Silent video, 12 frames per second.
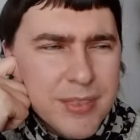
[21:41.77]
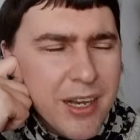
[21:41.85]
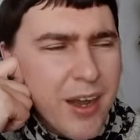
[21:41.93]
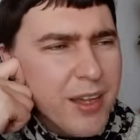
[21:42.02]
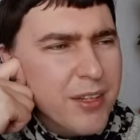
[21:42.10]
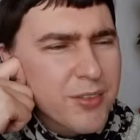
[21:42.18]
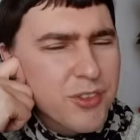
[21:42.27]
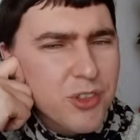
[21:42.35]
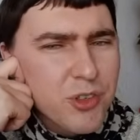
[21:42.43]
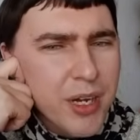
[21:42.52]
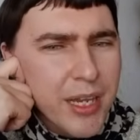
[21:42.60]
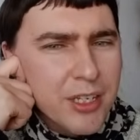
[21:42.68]
kind of
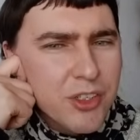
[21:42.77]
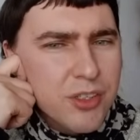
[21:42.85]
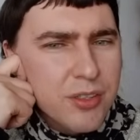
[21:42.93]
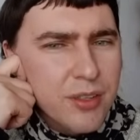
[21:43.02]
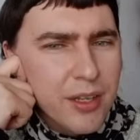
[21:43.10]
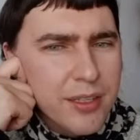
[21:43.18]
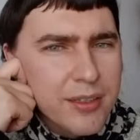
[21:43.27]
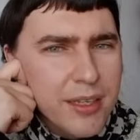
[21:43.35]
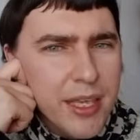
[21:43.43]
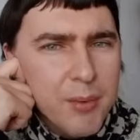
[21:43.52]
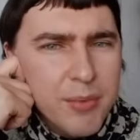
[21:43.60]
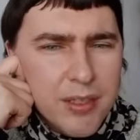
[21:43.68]
strange. Like the
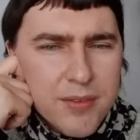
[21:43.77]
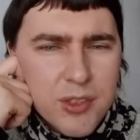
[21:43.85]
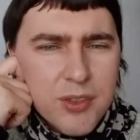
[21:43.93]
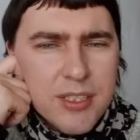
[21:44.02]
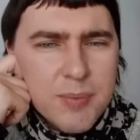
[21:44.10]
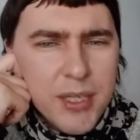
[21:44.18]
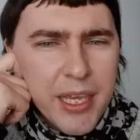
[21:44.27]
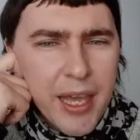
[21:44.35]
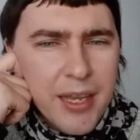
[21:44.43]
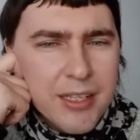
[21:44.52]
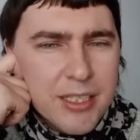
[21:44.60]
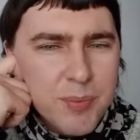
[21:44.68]
game gives you these
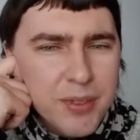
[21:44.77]
mechanics,